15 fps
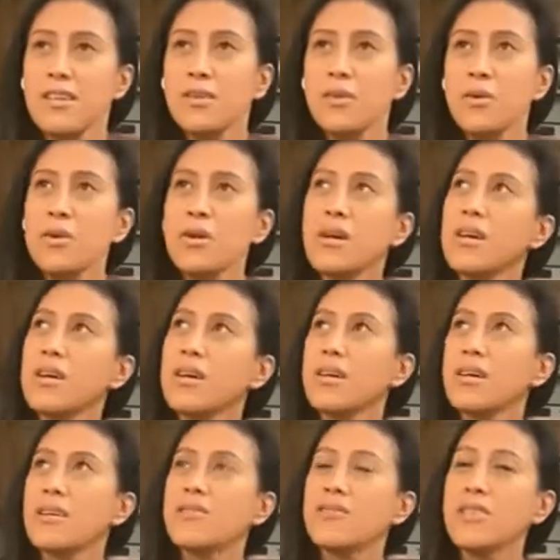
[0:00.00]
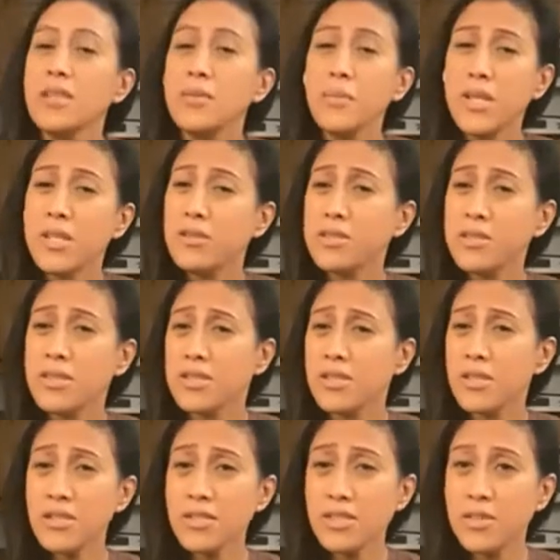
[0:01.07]
Whew. Filipino
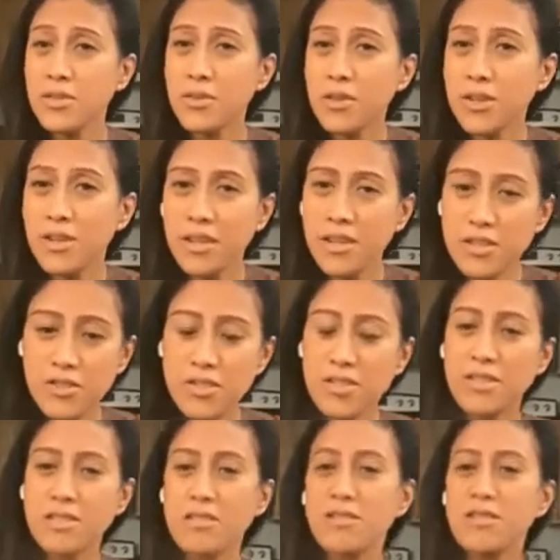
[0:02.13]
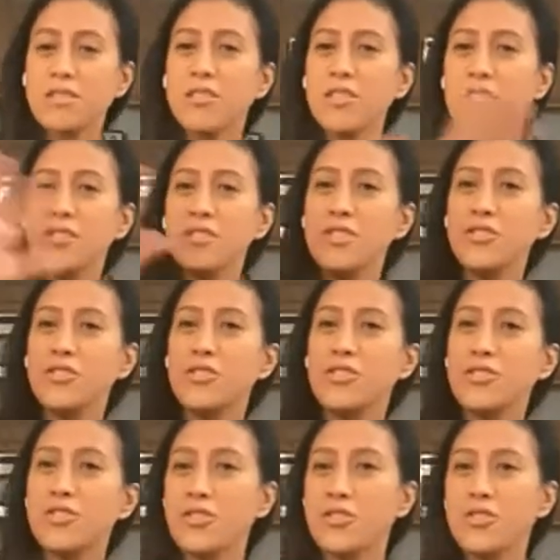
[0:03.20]
dessert, or are you just
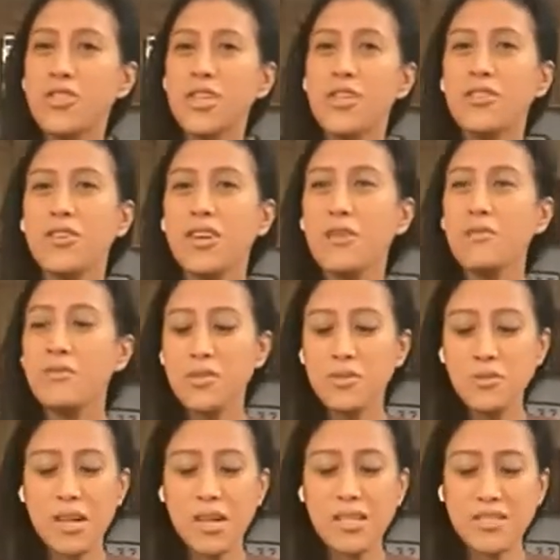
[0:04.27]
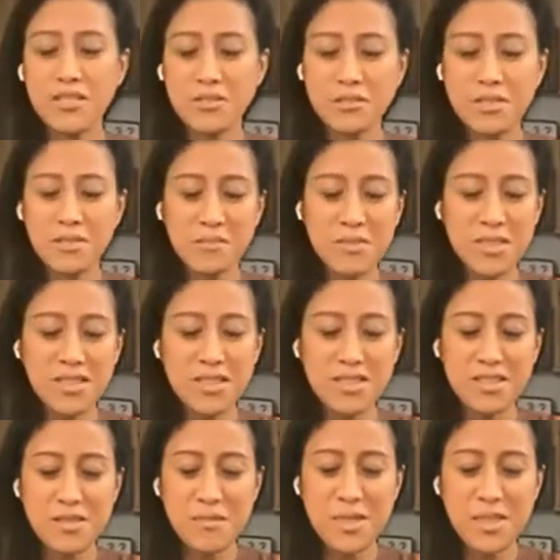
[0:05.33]
dessert in general? I would do ice cream, but
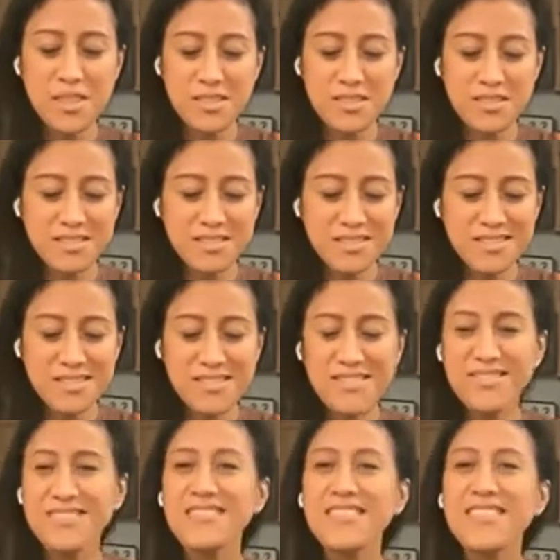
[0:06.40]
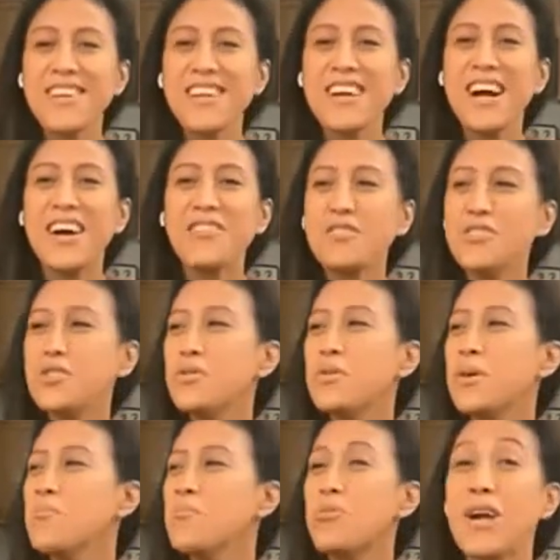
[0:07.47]
that's me. I would do
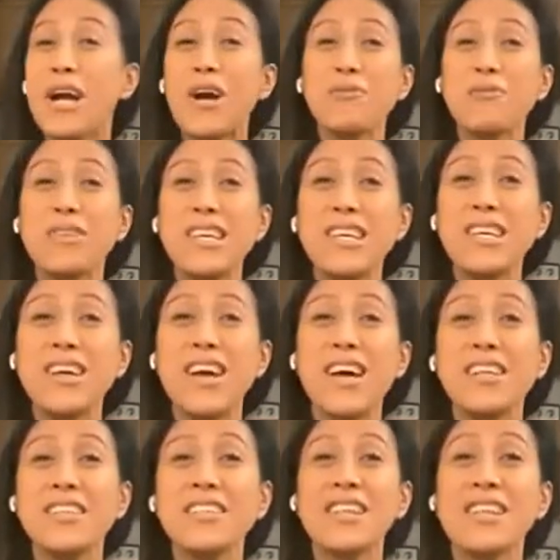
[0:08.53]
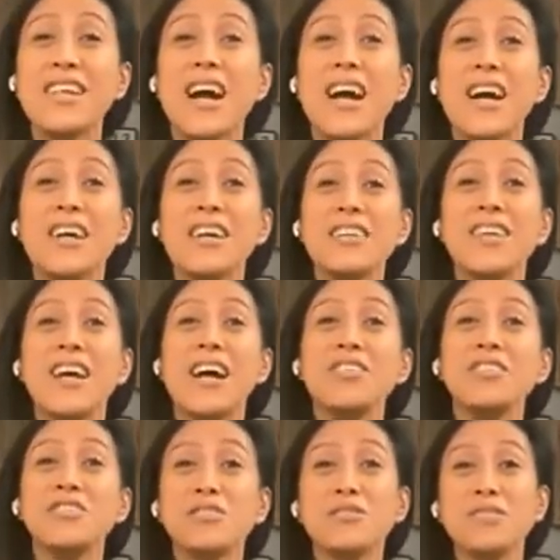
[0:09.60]
a brownie and an
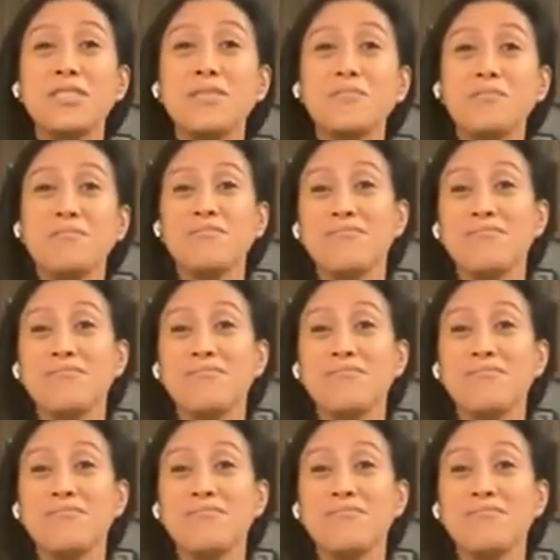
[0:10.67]
ice cream.